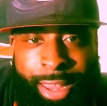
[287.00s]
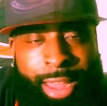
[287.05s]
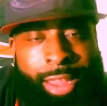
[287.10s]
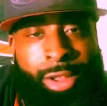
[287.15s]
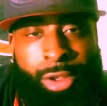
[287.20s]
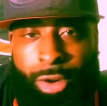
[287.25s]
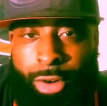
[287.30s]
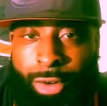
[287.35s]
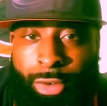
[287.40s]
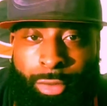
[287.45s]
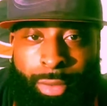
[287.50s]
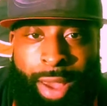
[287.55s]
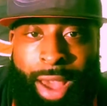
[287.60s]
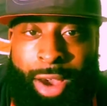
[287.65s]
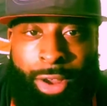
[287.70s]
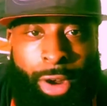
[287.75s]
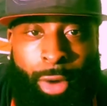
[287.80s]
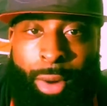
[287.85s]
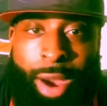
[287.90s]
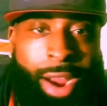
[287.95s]
that dude, man.
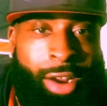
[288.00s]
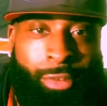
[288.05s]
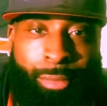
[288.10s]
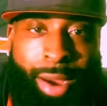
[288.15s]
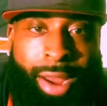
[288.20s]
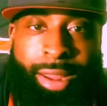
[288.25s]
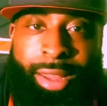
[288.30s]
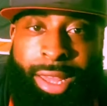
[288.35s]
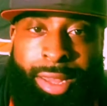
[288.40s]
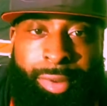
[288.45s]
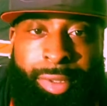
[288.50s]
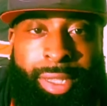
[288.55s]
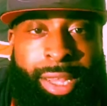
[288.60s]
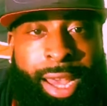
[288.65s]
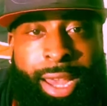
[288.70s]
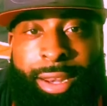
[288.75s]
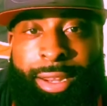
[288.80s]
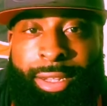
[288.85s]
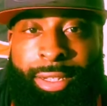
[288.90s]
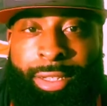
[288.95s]
I don't know why everybody keeps
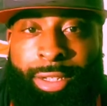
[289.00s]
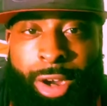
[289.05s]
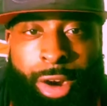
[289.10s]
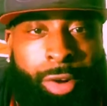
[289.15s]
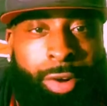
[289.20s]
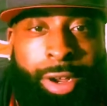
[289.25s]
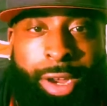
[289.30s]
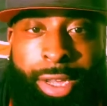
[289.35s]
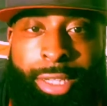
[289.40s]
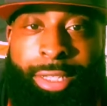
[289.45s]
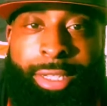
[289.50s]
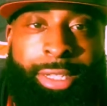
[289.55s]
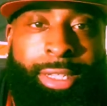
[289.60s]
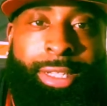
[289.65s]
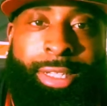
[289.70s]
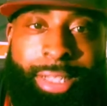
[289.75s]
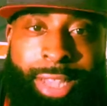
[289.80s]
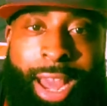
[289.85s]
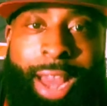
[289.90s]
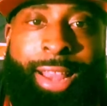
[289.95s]
saying this. Kirk
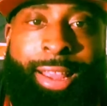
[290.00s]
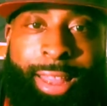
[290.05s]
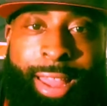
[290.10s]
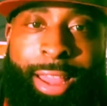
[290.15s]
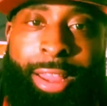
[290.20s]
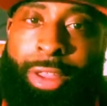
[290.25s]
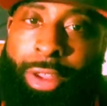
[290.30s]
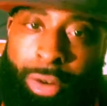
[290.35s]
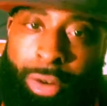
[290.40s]
Cousins is not that